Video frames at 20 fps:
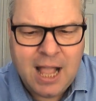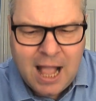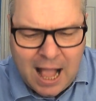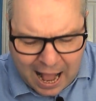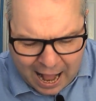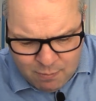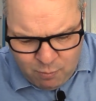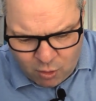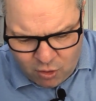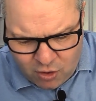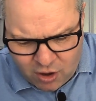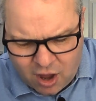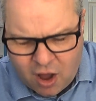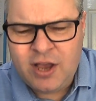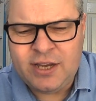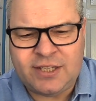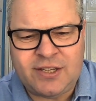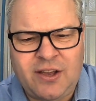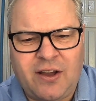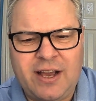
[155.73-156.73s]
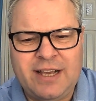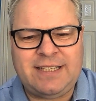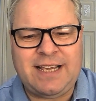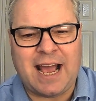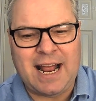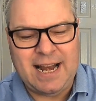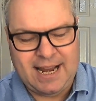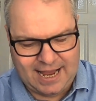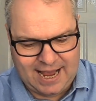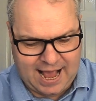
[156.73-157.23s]
And what Isaiah is
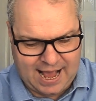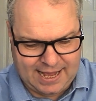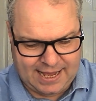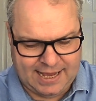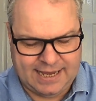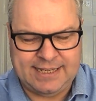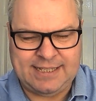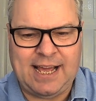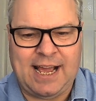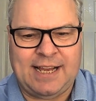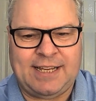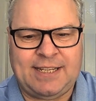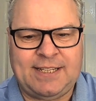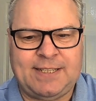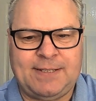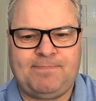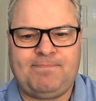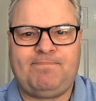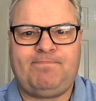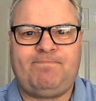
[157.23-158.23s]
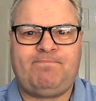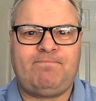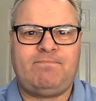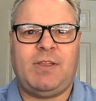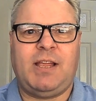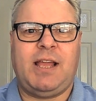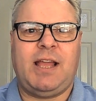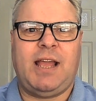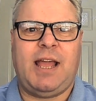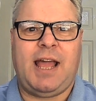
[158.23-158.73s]
getting at is this,
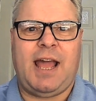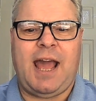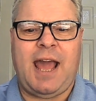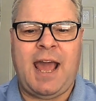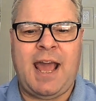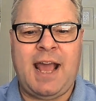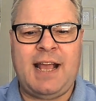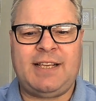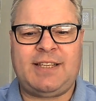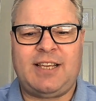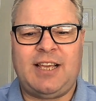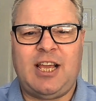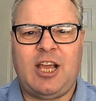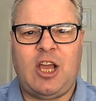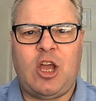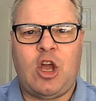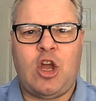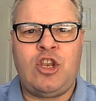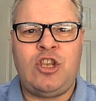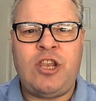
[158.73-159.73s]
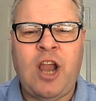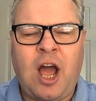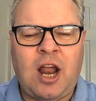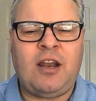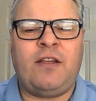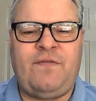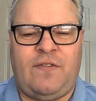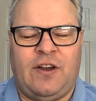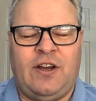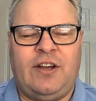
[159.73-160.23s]
is
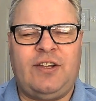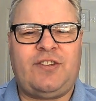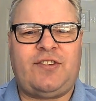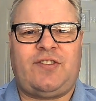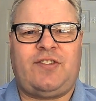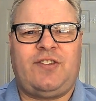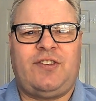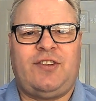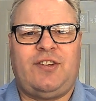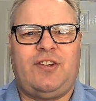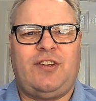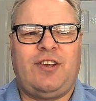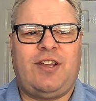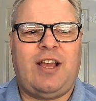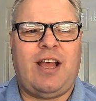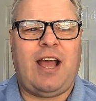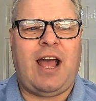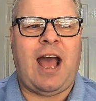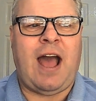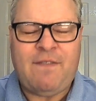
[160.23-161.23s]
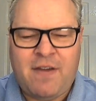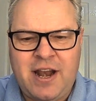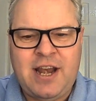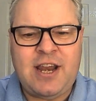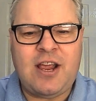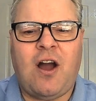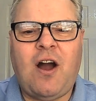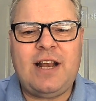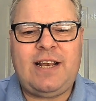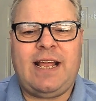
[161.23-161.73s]
none of us have
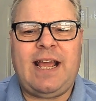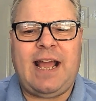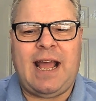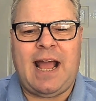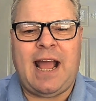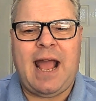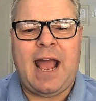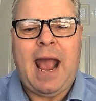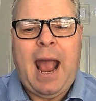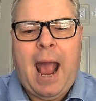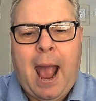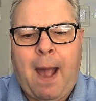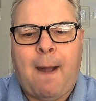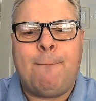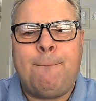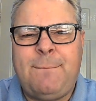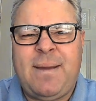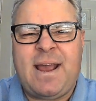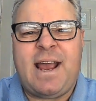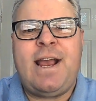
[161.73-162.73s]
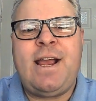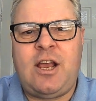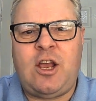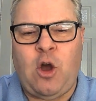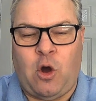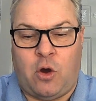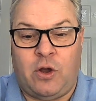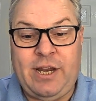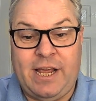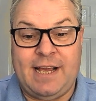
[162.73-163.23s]
any idea how big
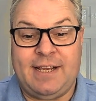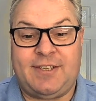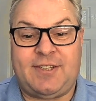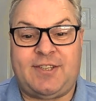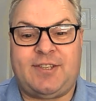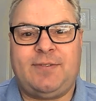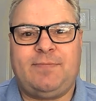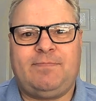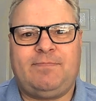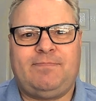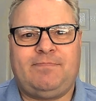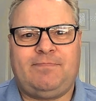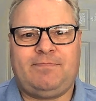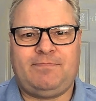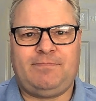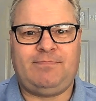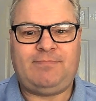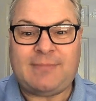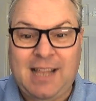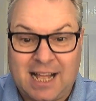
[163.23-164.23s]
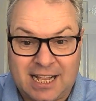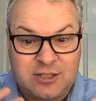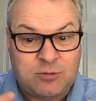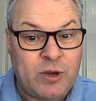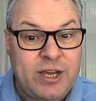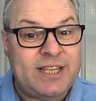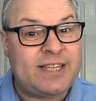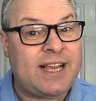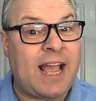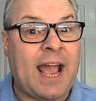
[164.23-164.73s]
God is. That's
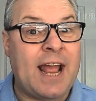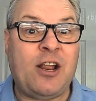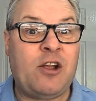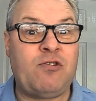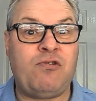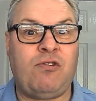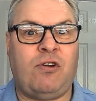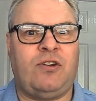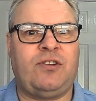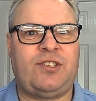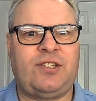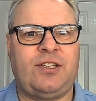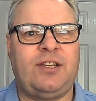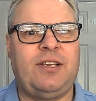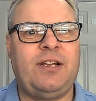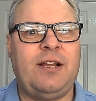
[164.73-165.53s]
what he's getting across.